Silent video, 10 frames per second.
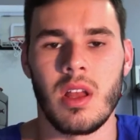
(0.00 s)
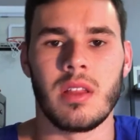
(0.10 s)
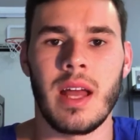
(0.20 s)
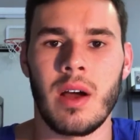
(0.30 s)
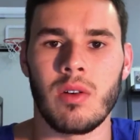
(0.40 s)

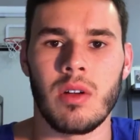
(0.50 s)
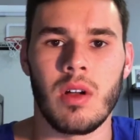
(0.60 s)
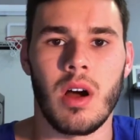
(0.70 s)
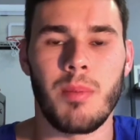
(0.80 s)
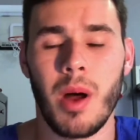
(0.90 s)
Now,
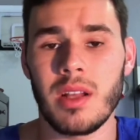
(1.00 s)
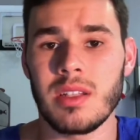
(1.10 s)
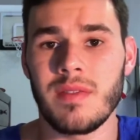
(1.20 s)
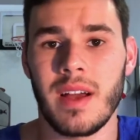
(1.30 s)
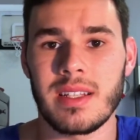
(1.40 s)
a
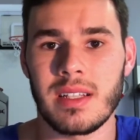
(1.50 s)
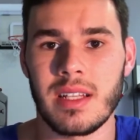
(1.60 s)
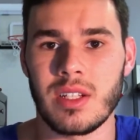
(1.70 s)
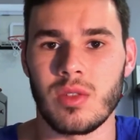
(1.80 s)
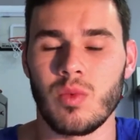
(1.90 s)
policy of
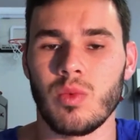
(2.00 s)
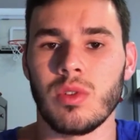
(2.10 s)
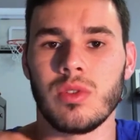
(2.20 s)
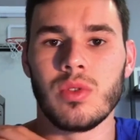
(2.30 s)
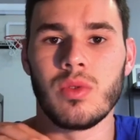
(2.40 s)
isolation will
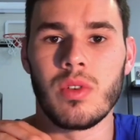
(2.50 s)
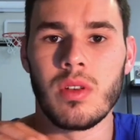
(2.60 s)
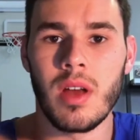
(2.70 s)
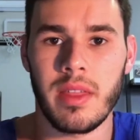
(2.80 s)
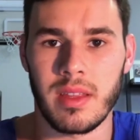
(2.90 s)
do
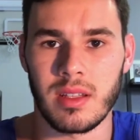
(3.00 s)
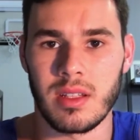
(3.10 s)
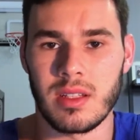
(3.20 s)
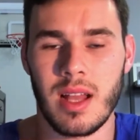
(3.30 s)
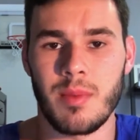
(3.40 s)
nothing
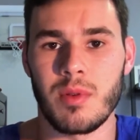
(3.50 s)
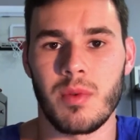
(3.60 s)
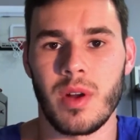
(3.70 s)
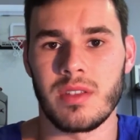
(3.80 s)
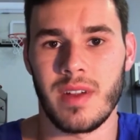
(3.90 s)
to stop human
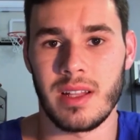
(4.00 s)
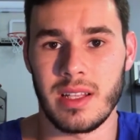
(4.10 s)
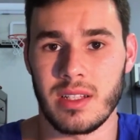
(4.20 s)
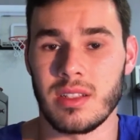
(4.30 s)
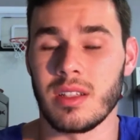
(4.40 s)
rights
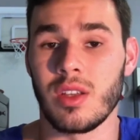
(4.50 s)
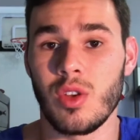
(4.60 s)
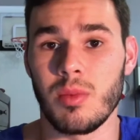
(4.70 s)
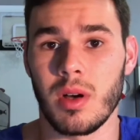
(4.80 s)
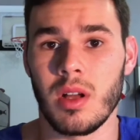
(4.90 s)
violations in
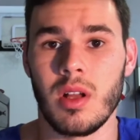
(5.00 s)
Cuba.